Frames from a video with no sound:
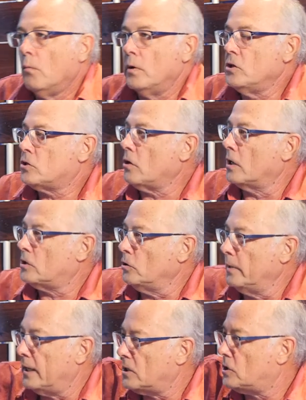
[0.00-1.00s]
When you start
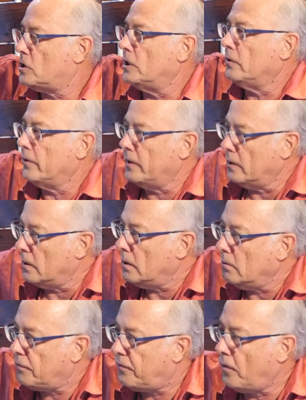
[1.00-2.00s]
doing
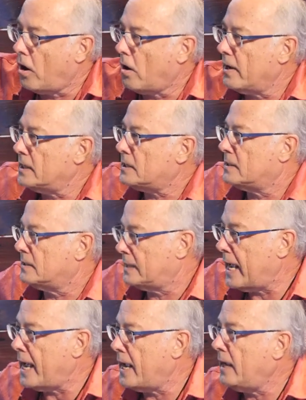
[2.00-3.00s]
exterior, forest,
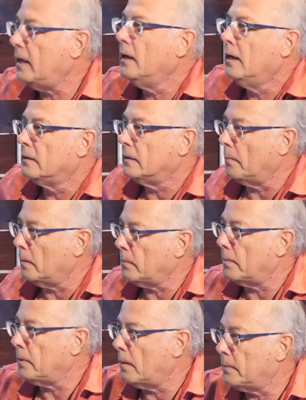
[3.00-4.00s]
day, blah, blah,
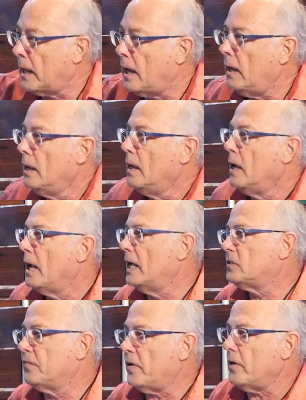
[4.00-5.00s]
blah, blah, blah,
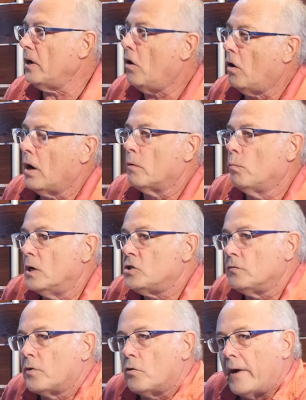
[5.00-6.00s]
it's very hard
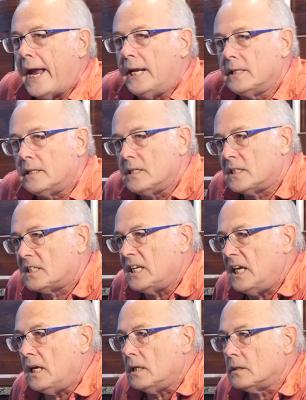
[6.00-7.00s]
once you've created these
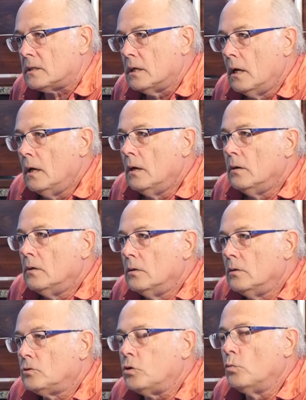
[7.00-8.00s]
scenes
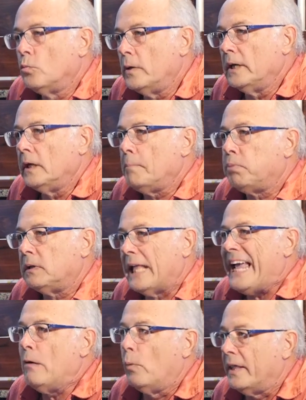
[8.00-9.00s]
to really
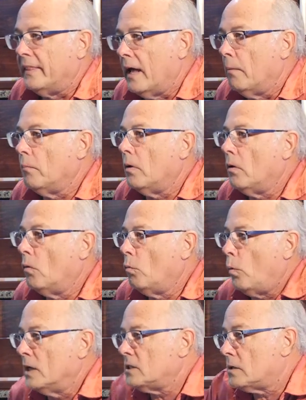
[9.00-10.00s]
play with them
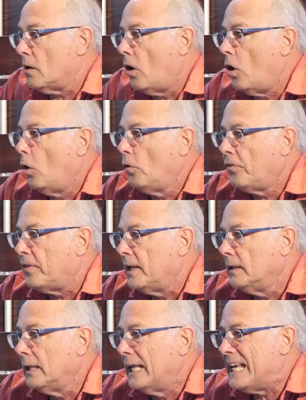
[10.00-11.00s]
once the whole
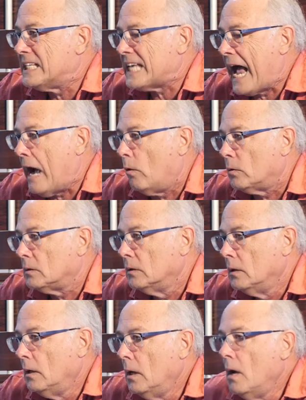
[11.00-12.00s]
thing lays out.
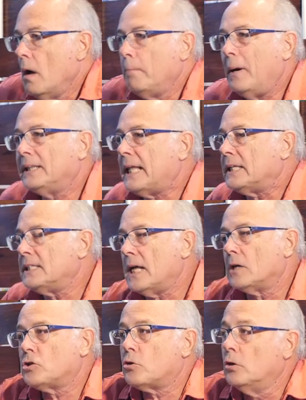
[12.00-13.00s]
But that's
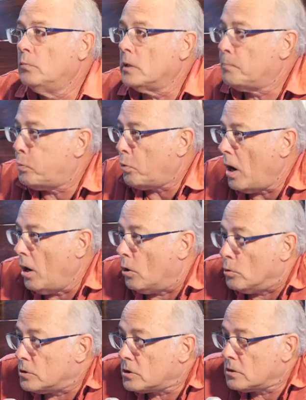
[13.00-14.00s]
not true with
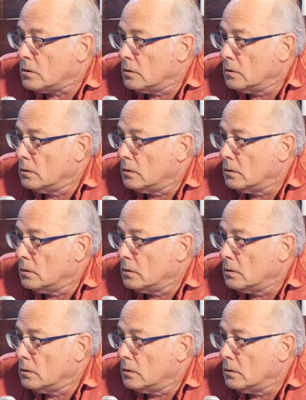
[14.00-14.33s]
prose.